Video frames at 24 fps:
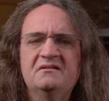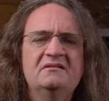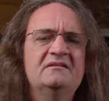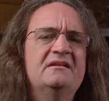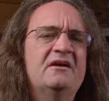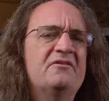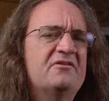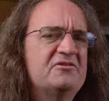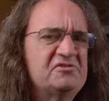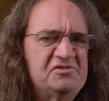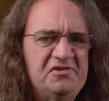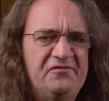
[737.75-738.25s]
Now,
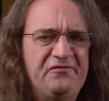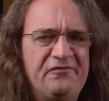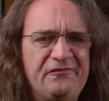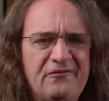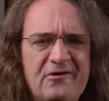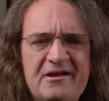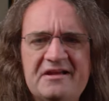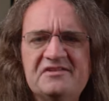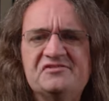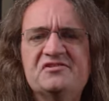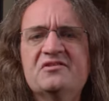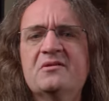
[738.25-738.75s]
there's a
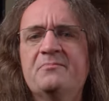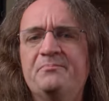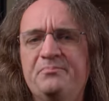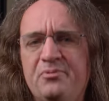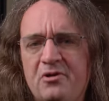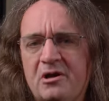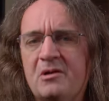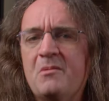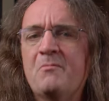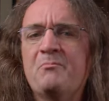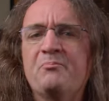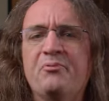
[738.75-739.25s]
phrase in the
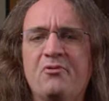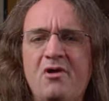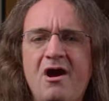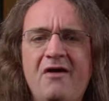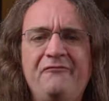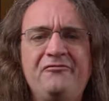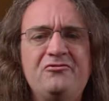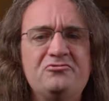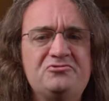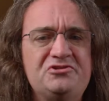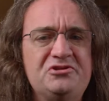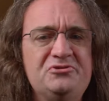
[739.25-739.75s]
book
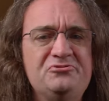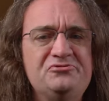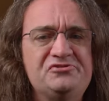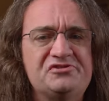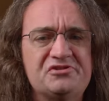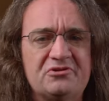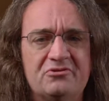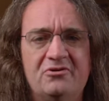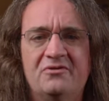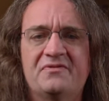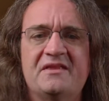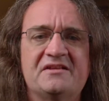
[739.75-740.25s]
Bravo
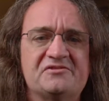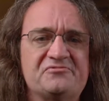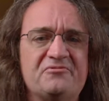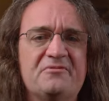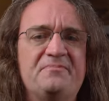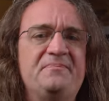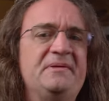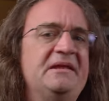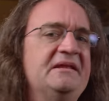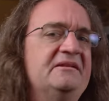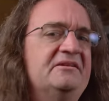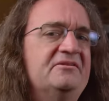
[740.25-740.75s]
20 that's
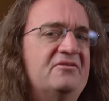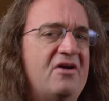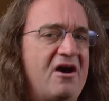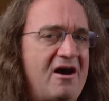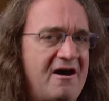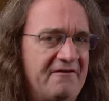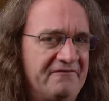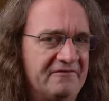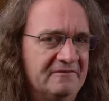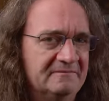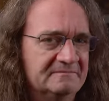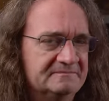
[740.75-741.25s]
repeated
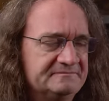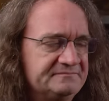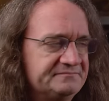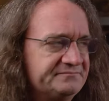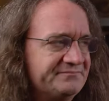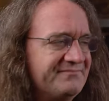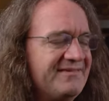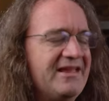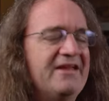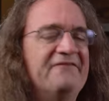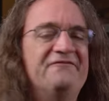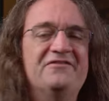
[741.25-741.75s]
often
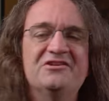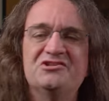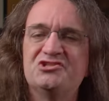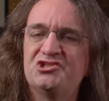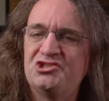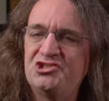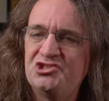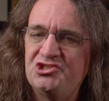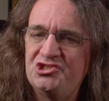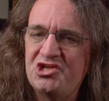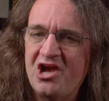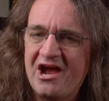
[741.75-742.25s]
if it's
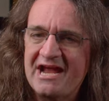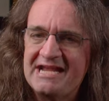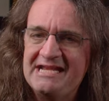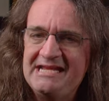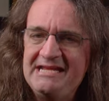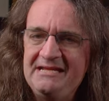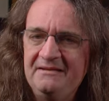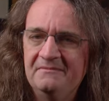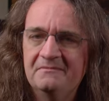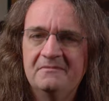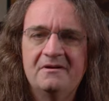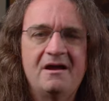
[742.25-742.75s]

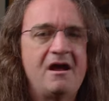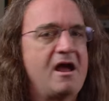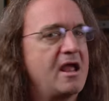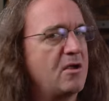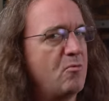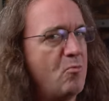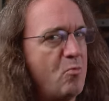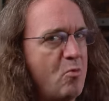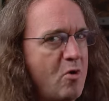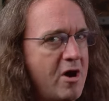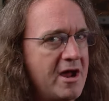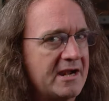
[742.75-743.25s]
shiny, I
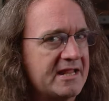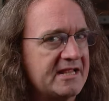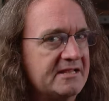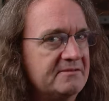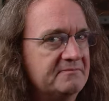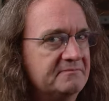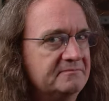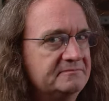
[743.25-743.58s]
want it.